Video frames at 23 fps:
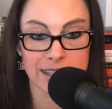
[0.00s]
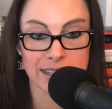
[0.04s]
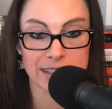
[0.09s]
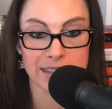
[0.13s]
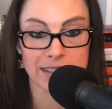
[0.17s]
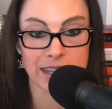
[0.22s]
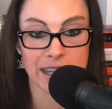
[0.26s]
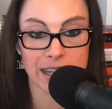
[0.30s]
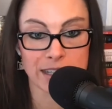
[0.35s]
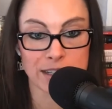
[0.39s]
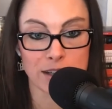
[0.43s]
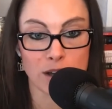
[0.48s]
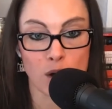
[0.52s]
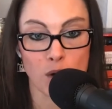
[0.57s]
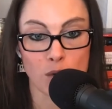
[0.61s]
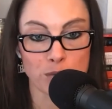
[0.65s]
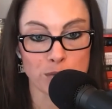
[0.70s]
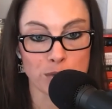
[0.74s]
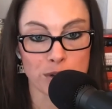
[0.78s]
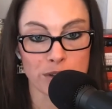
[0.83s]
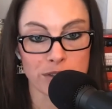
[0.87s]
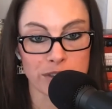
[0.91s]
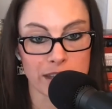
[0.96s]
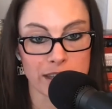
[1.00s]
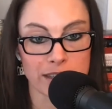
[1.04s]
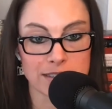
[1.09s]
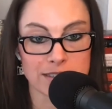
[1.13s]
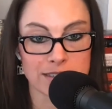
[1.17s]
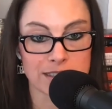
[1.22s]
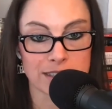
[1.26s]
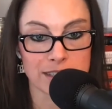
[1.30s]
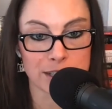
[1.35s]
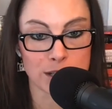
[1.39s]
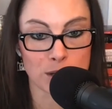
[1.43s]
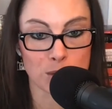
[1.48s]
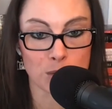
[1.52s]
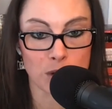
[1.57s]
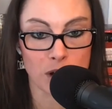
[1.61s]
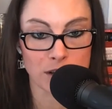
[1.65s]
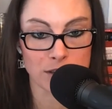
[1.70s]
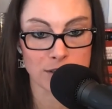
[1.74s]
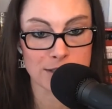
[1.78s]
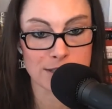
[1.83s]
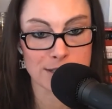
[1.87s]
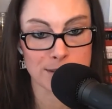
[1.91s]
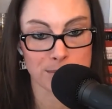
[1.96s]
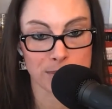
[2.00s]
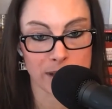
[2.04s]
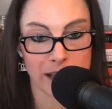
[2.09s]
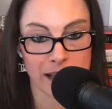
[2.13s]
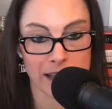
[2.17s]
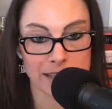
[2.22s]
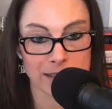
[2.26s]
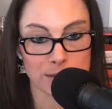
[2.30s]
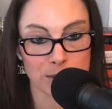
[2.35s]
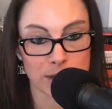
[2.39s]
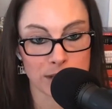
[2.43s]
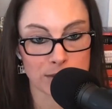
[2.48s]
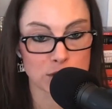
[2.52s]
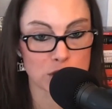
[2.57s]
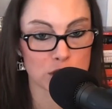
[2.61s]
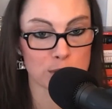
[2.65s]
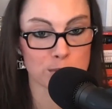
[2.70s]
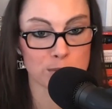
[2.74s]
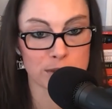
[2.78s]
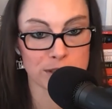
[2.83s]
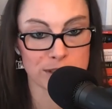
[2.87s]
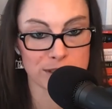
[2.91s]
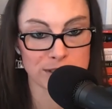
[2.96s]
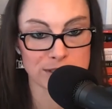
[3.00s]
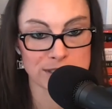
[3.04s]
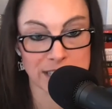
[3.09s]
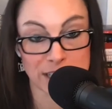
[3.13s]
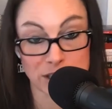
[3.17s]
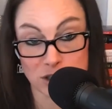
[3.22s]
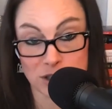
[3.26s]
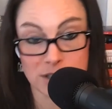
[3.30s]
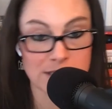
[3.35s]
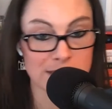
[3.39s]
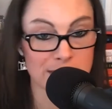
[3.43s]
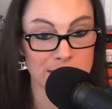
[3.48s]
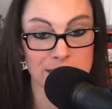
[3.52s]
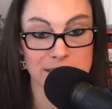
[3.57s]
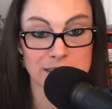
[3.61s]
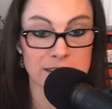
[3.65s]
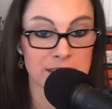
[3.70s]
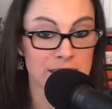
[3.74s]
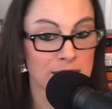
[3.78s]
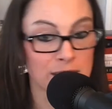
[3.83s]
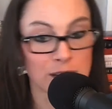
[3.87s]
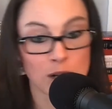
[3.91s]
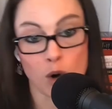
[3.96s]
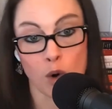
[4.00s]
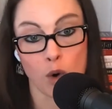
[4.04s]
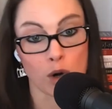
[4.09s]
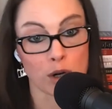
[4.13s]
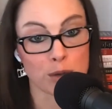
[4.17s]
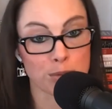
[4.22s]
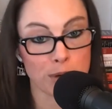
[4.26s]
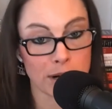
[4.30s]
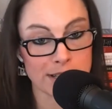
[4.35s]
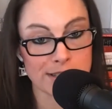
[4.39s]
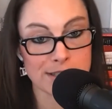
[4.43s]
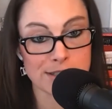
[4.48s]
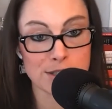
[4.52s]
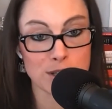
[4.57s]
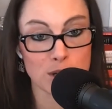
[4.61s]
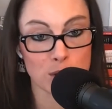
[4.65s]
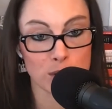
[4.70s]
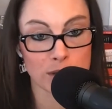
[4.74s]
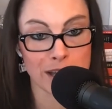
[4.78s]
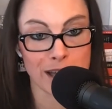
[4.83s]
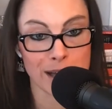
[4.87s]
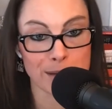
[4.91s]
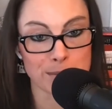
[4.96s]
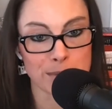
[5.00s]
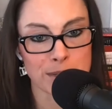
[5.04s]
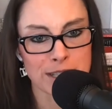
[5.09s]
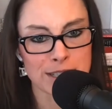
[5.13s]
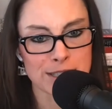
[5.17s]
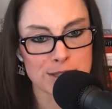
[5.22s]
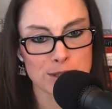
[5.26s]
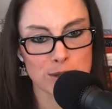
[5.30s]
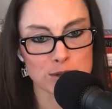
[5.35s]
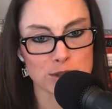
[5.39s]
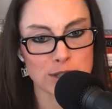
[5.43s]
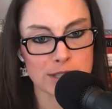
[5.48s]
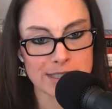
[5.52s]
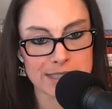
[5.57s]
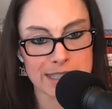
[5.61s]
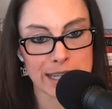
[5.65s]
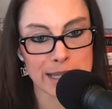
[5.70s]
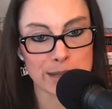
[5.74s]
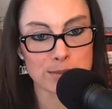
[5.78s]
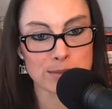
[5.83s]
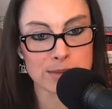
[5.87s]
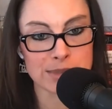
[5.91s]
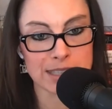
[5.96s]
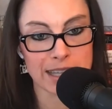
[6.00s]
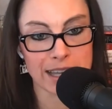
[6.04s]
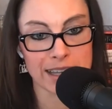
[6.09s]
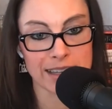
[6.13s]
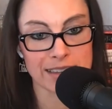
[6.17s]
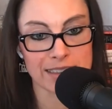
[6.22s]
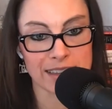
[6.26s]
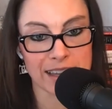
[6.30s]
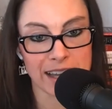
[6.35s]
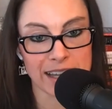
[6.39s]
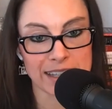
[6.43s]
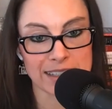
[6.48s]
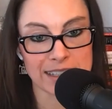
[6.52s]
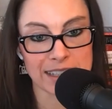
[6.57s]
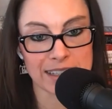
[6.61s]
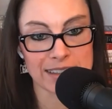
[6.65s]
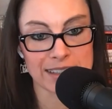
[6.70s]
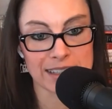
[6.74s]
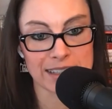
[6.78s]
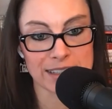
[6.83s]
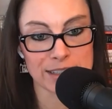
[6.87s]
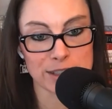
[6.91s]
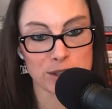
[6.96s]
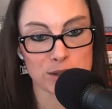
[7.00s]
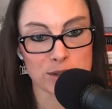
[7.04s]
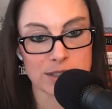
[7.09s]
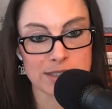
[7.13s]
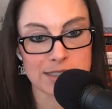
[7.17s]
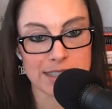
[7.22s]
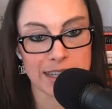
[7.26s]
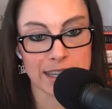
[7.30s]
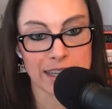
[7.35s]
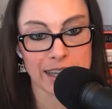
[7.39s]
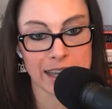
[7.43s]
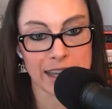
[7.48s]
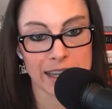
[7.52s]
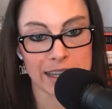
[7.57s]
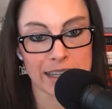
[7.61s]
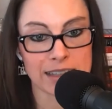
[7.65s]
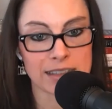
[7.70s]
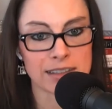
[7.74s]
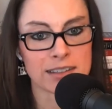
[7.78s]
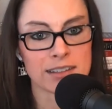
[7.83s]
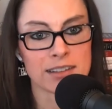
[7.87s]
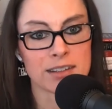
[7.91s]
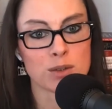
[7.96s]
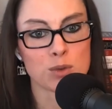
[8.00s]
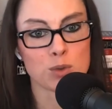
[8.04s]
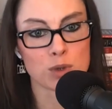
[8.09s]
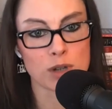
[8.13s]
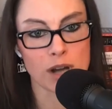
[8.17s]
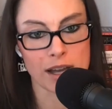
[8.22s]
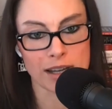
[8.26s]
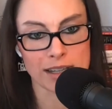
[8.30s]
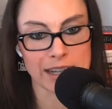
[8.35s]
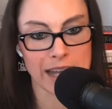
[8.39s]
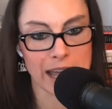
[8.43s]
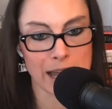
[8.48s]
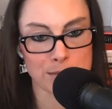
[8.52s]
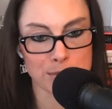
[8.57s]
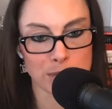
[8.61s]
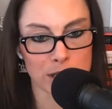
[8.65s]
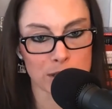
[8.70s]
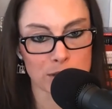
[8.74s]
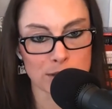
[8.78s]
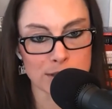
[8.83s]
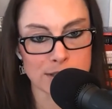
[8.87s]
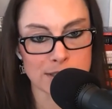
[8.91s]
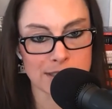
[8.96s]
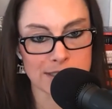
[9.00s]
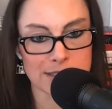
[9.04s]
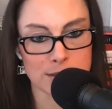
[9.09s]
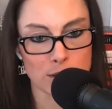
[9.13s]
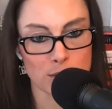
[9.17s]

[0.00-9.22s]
and hopeful that, we're undersupplied and we have geopolitical tensions and oil prices are going up. So it just seems like the idea that you could say, hey, we're not going to add barrels because it's